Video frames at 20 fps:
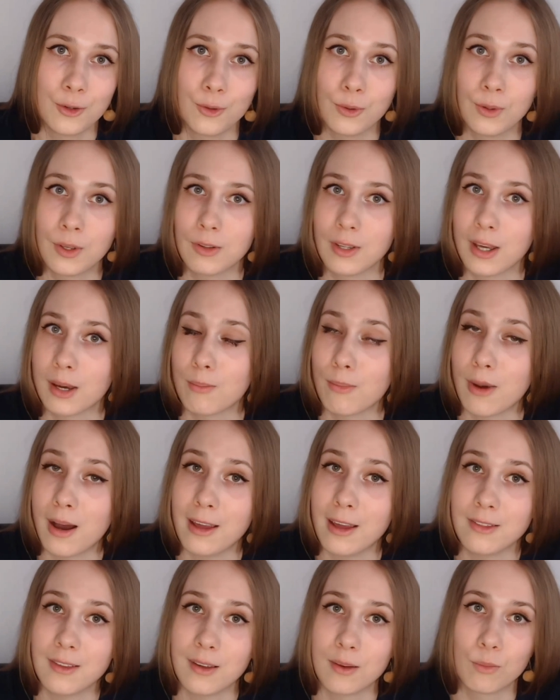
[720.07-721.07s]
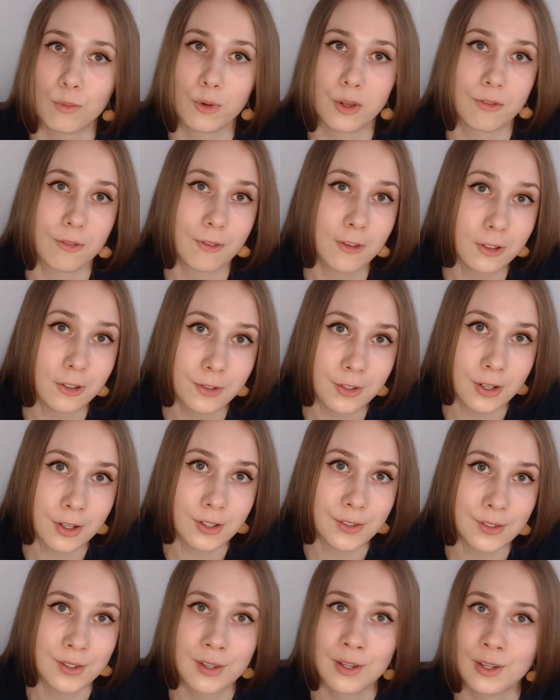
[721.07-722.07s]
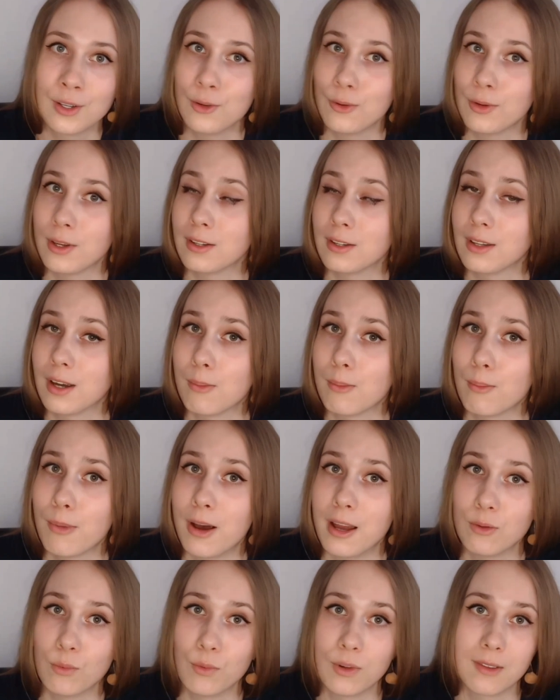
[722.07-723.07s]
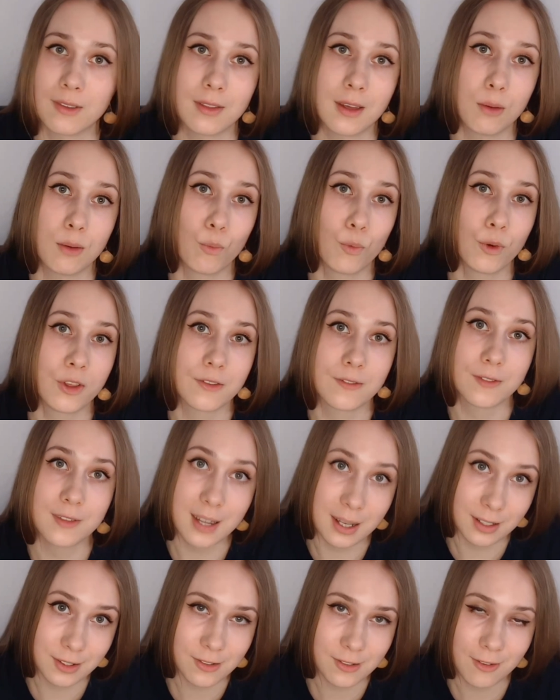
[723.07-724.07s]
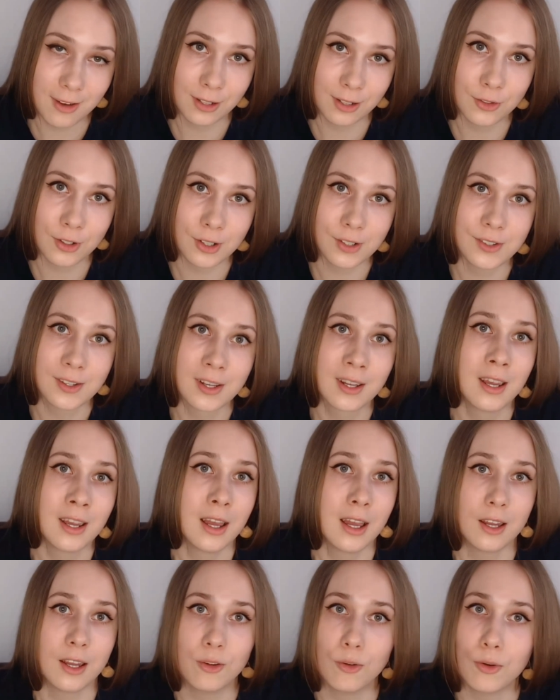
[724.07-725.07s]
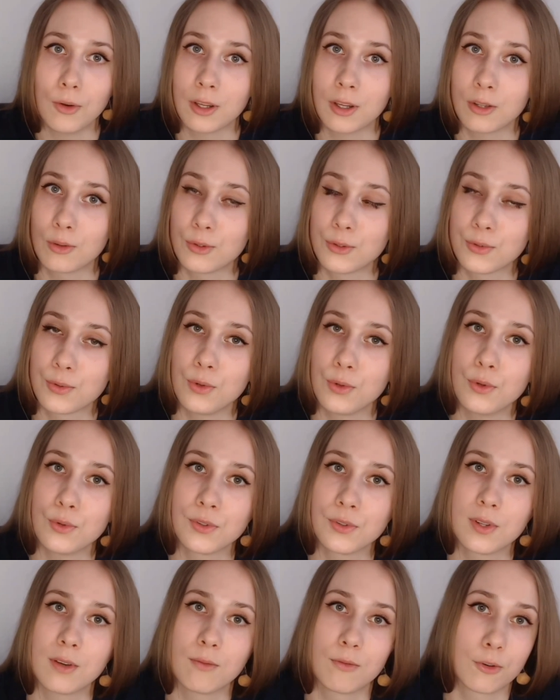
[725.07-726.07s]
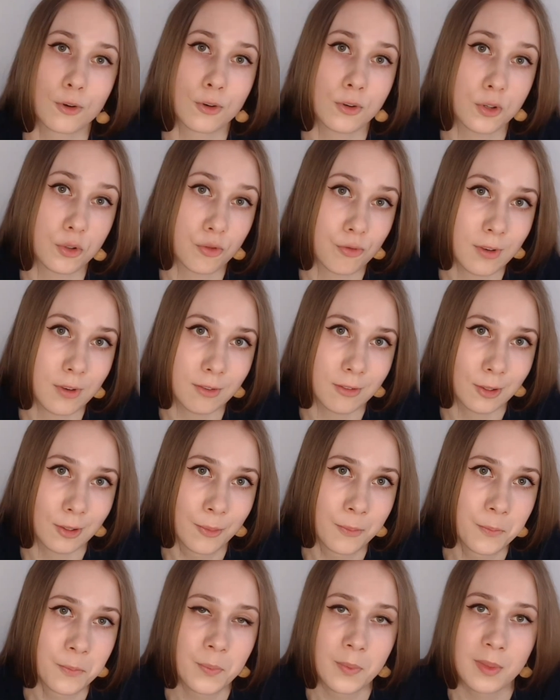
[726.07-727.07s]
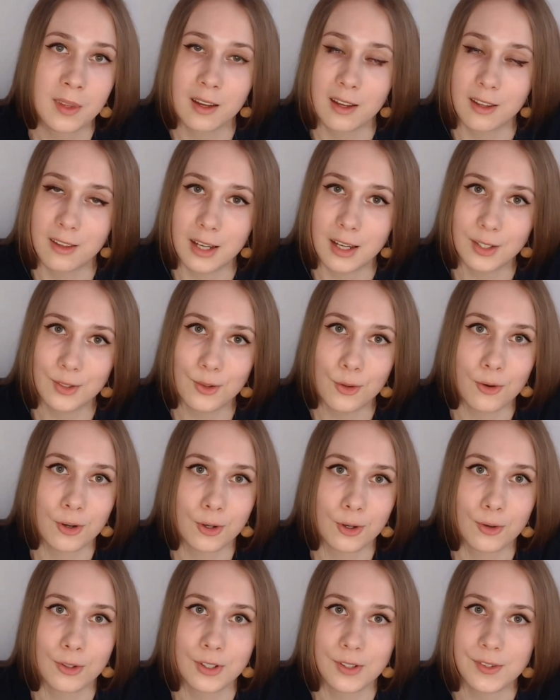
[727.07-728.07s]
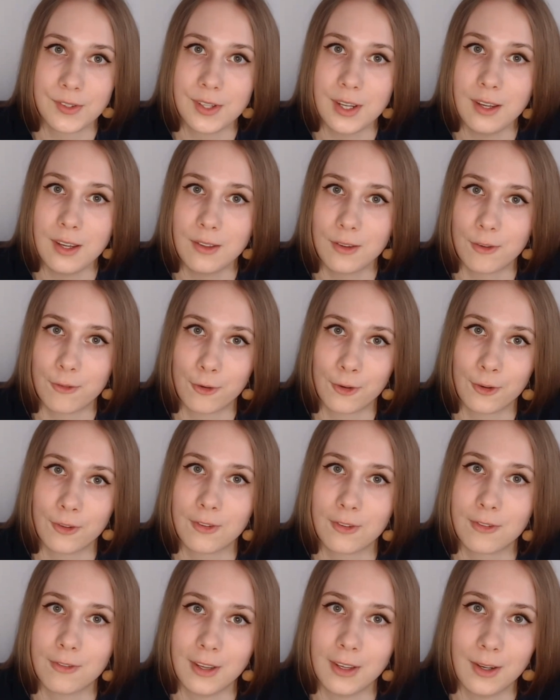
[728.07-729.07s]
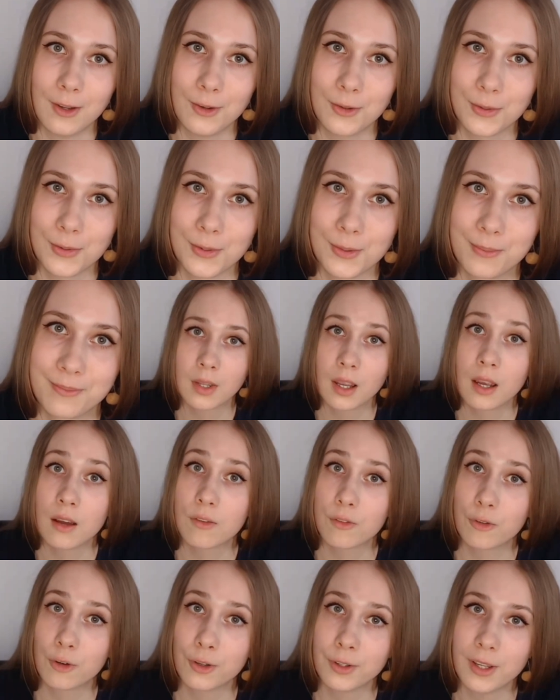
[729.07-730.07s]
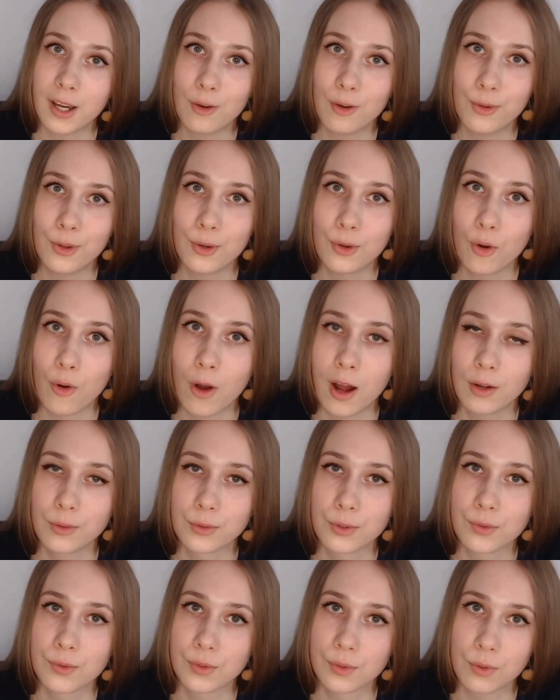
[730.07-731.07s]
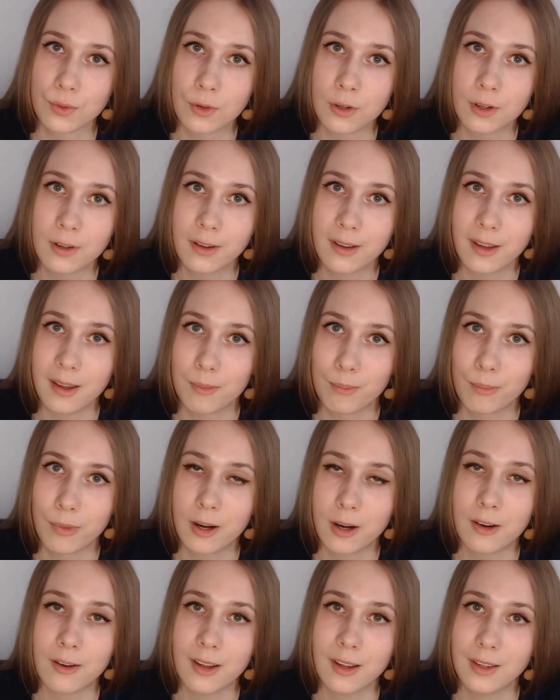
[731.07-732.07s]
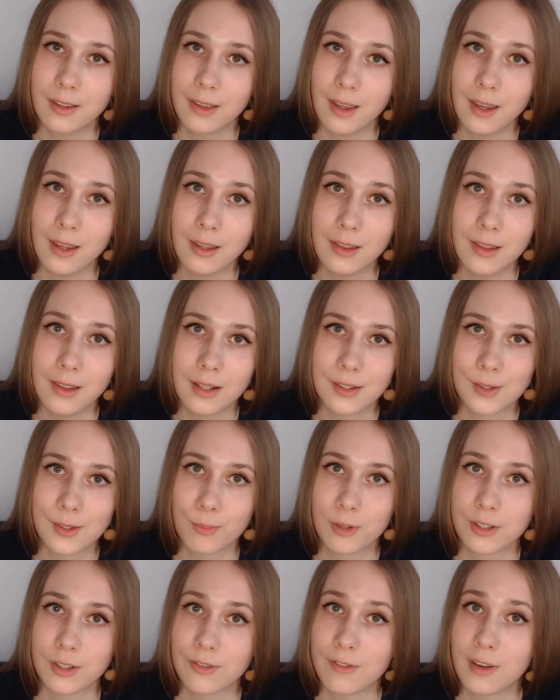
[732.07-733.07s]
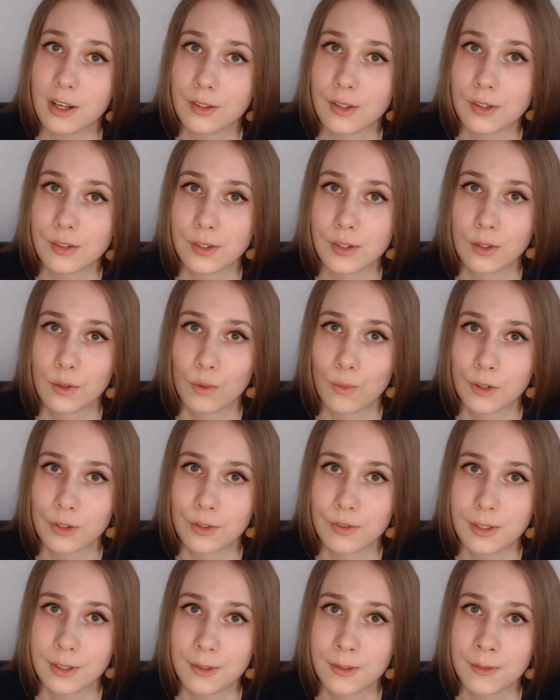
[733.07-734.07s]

can combine them with filters, you can combine with them with dense vectors, and you can also use them for retrieval. That you are gonna see in the further videos. For now, you know how to store, compare, and index sparse vectors in Qdrant.